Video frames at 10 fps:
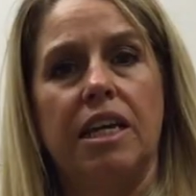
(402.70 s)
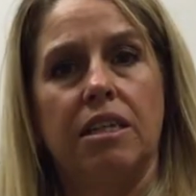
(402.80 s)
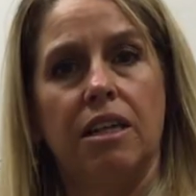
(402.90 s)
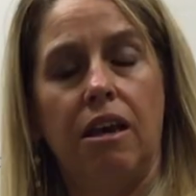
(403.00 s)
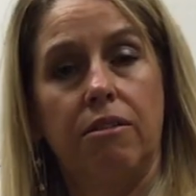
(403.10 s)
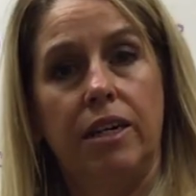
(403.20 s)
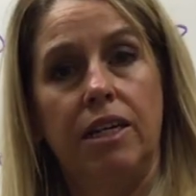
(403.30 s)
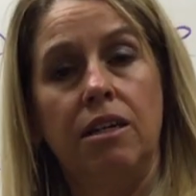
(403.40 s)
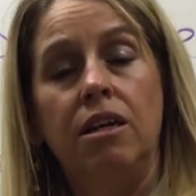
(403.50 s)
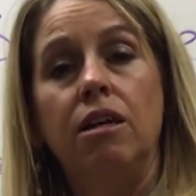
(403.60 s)
can't
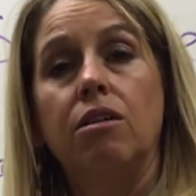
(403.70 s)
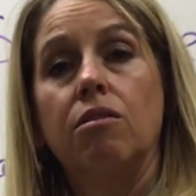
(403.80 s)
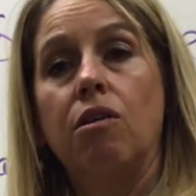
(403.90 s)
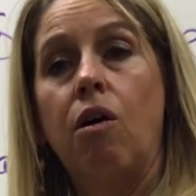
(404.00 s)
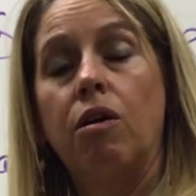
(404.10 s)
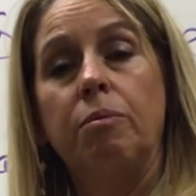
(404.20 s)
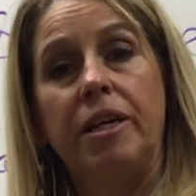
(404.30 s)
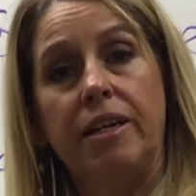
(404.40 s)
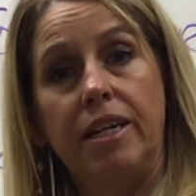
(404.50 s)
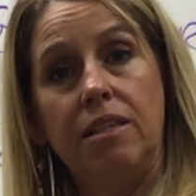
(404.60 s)
tolerate long
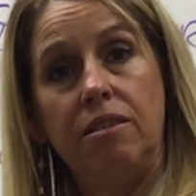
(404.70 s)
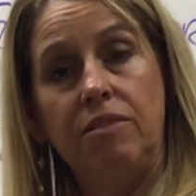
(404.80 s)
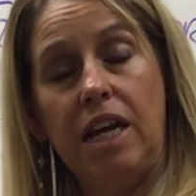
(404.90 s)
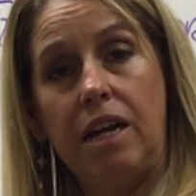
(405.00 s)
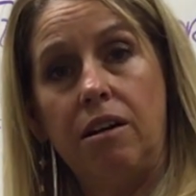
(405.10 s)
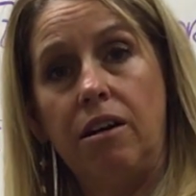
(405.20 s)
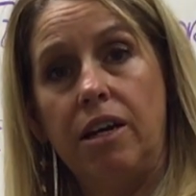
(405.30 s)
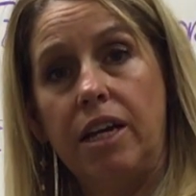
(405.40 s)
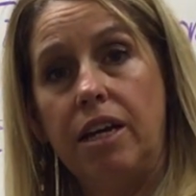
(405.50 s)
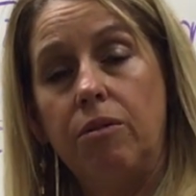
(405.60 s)
periods of
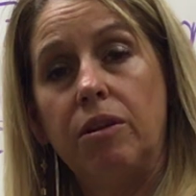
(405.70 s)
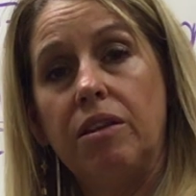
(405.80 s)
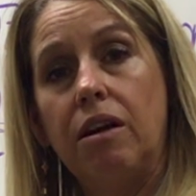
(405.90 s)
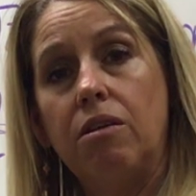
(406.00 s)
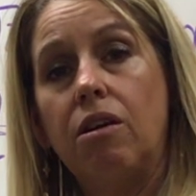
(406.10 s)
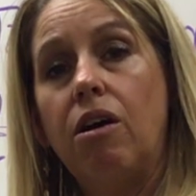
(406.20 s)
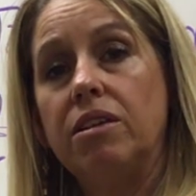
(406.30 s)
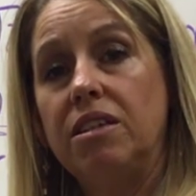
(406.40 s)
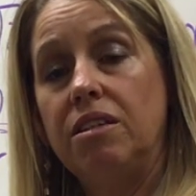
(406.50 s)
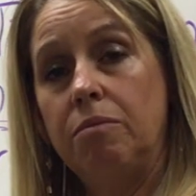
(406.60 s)
tachycardia without
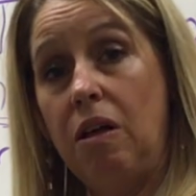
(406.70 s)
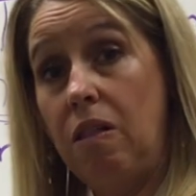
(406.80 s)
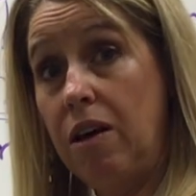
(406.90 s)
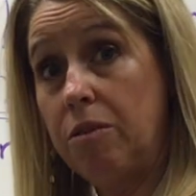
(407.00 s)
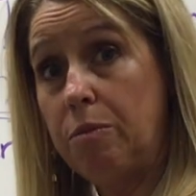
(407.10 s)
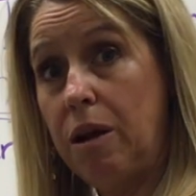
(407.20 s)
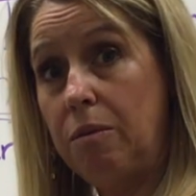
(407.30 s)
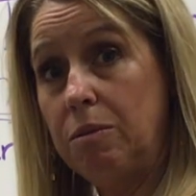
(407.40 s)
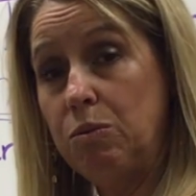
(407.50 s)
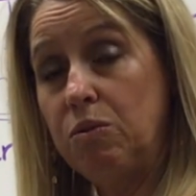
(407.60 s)
causing a lot of
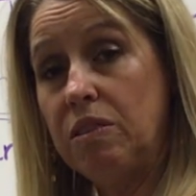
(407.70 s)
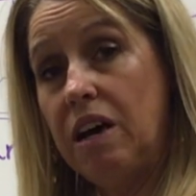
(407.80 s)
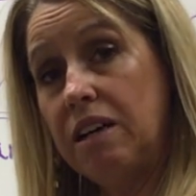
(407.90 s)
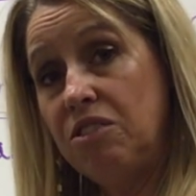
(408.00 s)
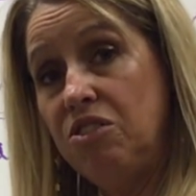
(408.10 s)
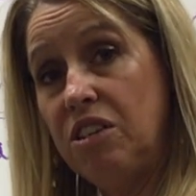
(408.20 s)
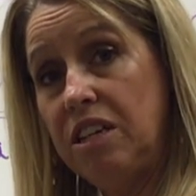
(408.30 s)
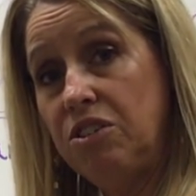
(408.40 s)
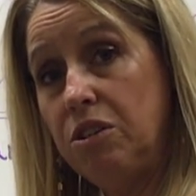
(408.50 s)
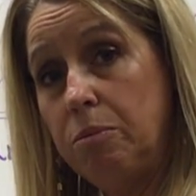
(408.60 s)
problems with
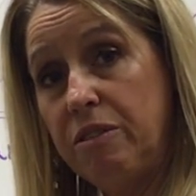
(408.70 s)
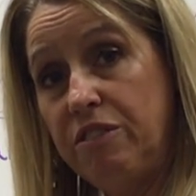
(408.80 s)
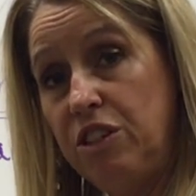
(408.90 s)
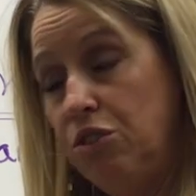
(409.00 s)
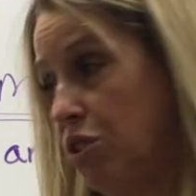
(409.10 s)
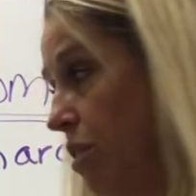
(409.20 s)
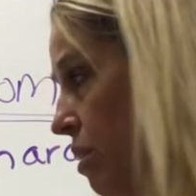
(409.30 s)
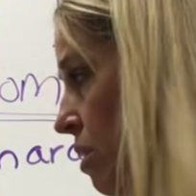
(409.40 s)
oxygenation and perfusion.